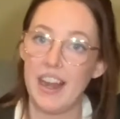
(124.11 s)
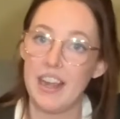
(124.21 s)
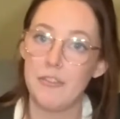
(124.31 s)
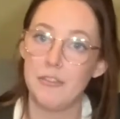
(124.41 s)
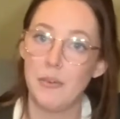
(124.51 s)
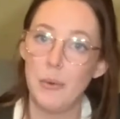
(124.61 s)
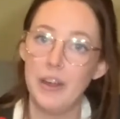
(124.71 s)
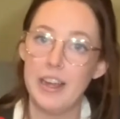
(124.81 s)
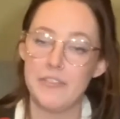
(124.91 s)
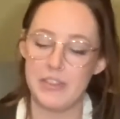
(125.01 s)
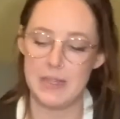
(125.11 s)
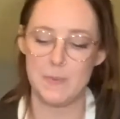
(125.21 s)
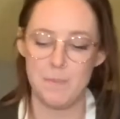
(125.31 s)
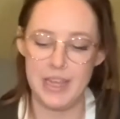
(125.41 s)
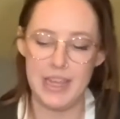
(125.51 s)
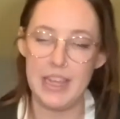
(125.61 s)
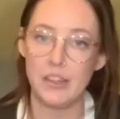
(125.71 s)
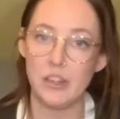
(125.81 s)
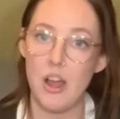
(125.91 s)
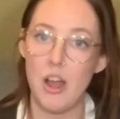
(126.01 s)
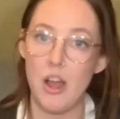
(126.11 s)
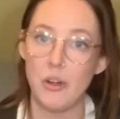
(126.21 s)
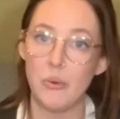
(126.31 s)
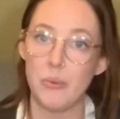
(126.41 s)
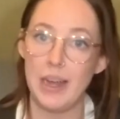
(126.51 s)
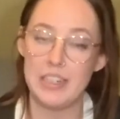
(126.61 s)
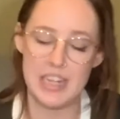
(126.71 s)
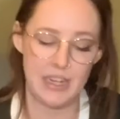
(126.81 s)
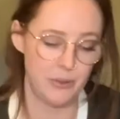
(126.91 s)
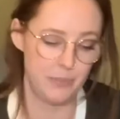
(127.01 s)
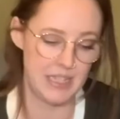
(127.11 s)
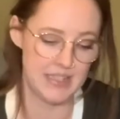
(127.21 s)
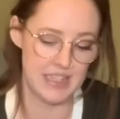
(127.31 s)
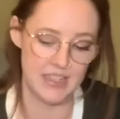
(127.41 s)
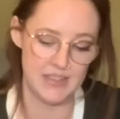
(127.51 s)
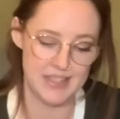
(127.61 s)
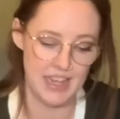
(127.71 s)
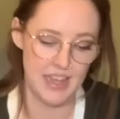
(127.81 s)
have 4 of these big long rectangle pieces.